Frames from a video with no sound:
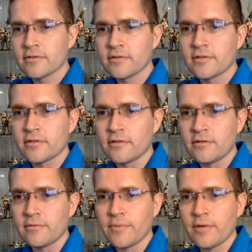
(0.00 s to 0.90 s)

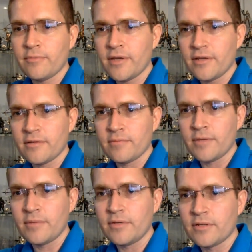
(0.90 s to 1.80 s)
So I'll wait
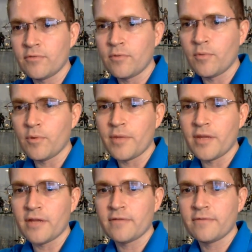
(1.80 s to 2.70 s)
maybe just one more
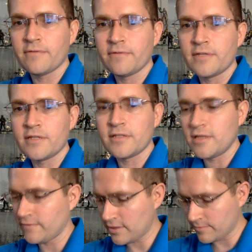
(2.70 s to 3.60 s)
minute to see
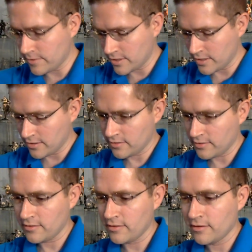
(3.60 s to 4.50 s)
if anybody.
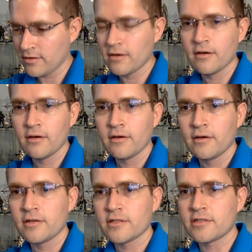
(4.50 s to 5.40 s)

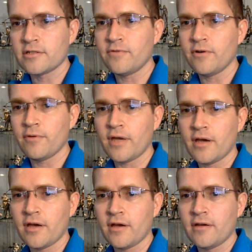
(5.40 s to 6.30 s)
So far we
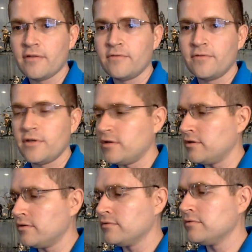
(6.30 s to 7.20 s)

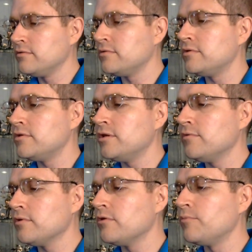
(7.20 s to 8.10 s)
have
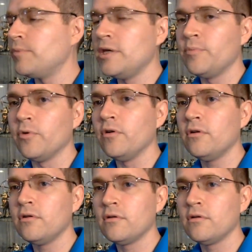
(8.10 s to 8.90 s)
0 people